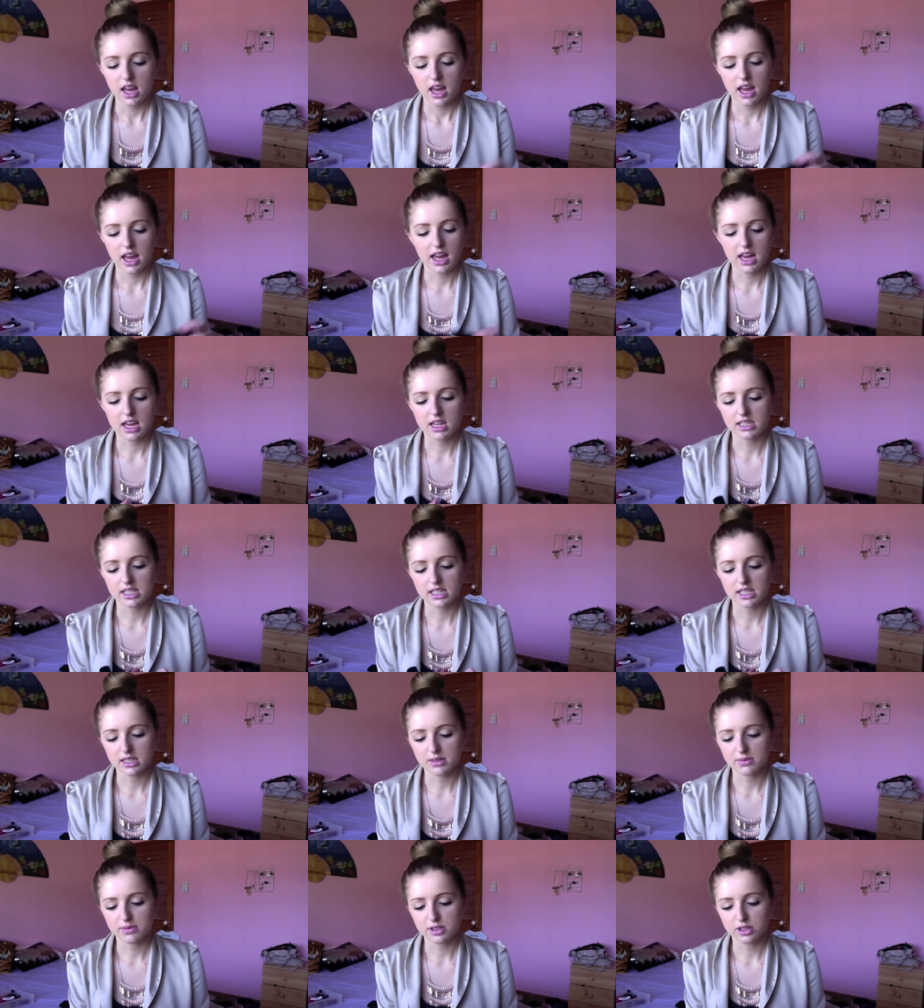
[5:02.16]
and
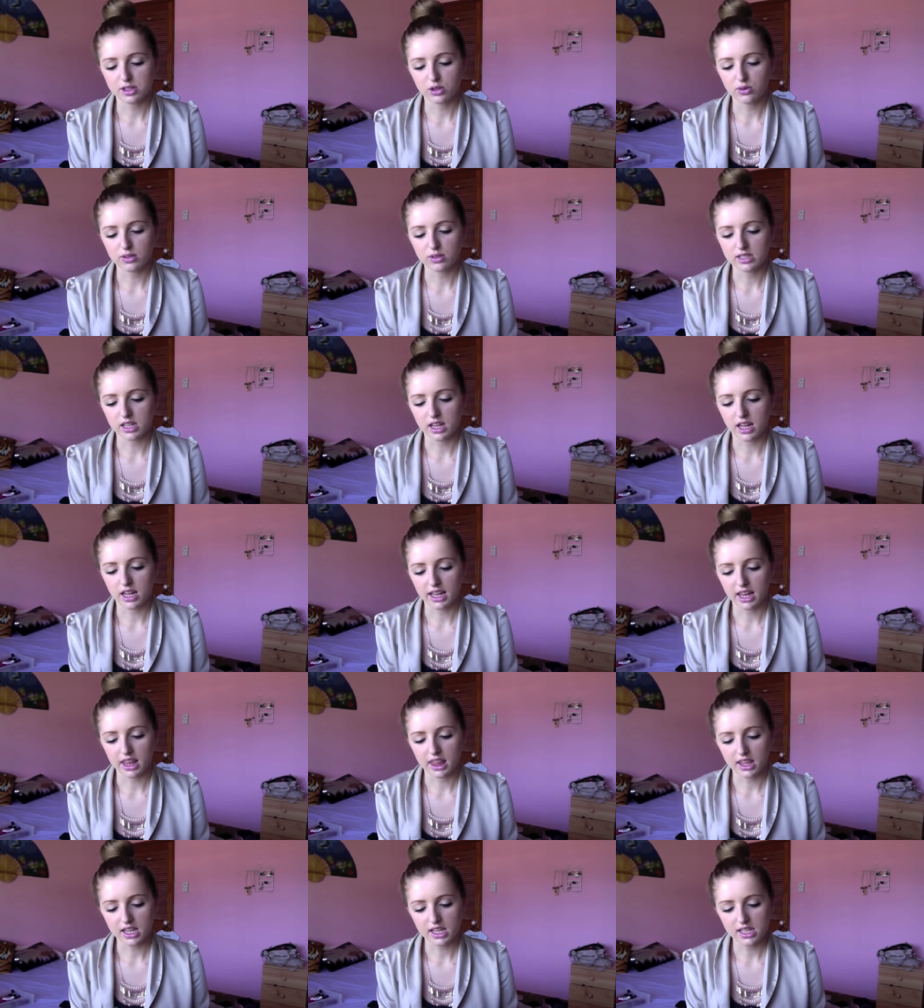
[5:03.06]
it looks like
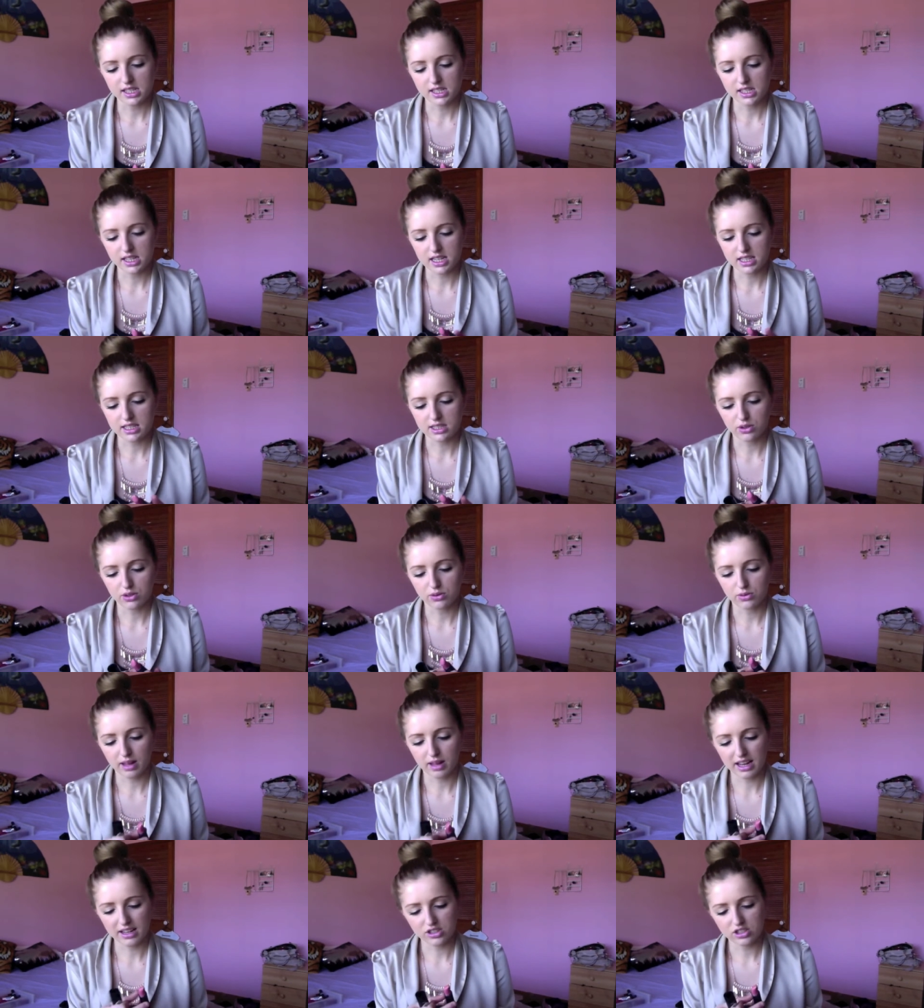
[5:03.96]
this. It's
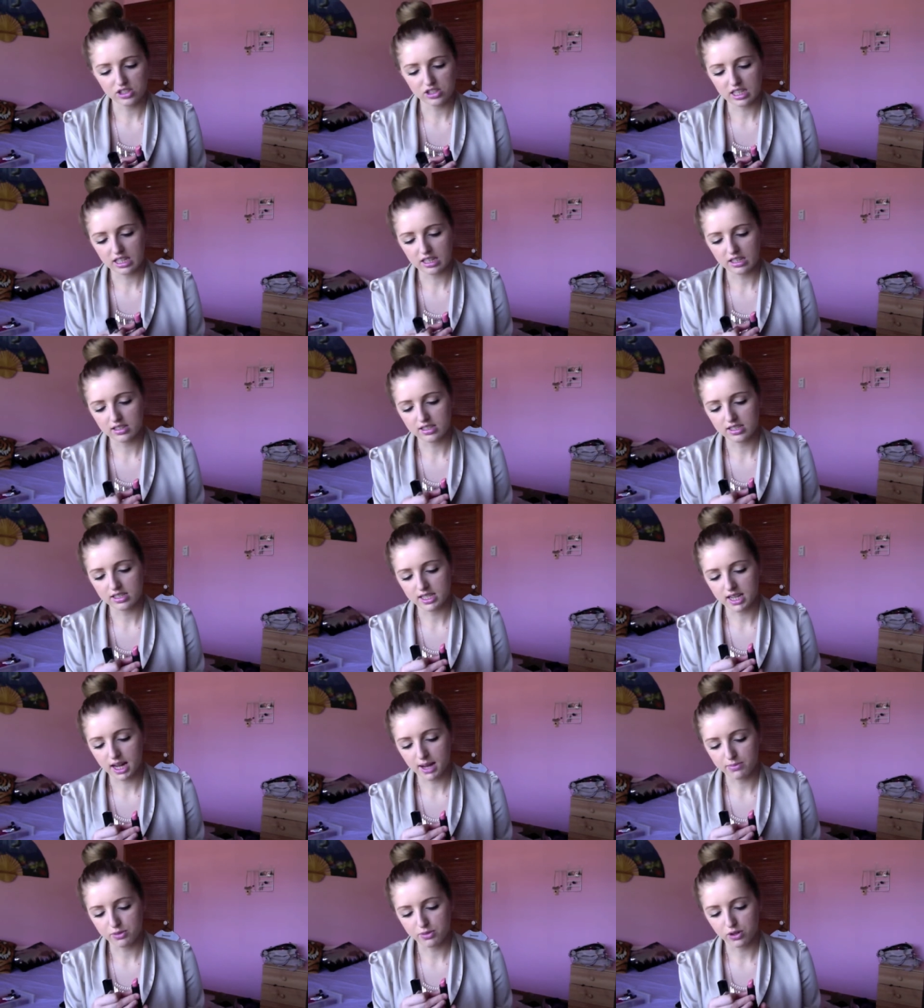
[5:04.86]
actually
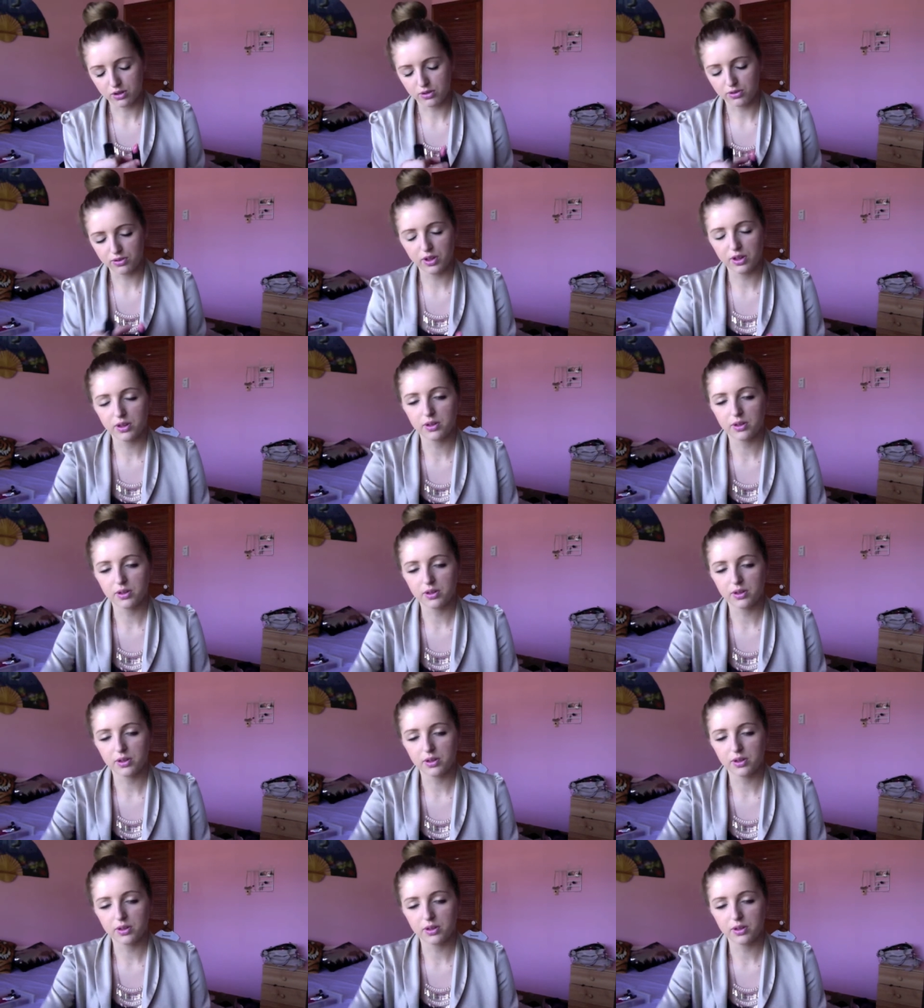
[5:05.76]
snapped off.